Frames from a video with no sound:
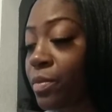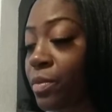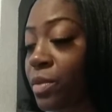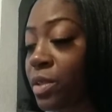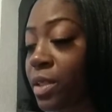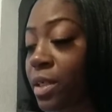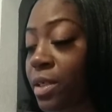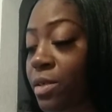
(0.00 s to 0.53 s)

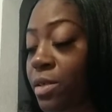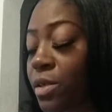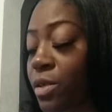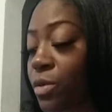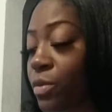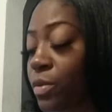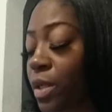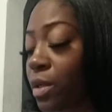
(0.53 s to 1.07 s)
get into
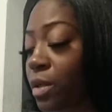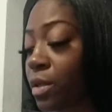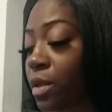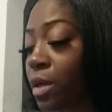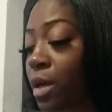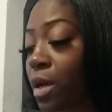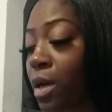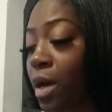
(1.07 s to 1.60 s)
union,
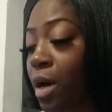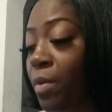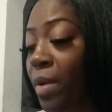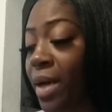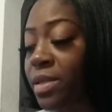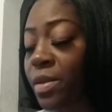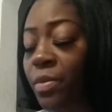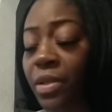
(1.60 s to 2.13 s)

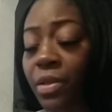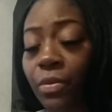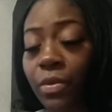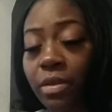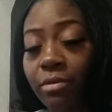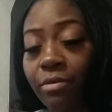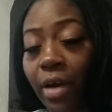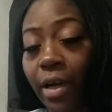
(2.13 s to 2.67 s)
possibly with
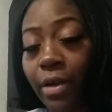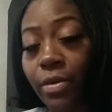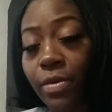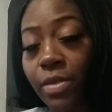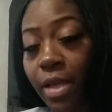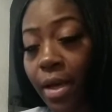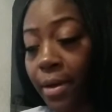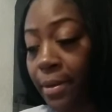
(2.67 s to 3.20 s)
a fire
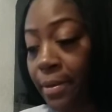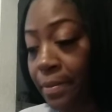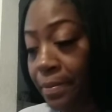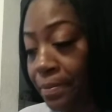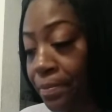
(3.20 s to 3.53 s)
sign.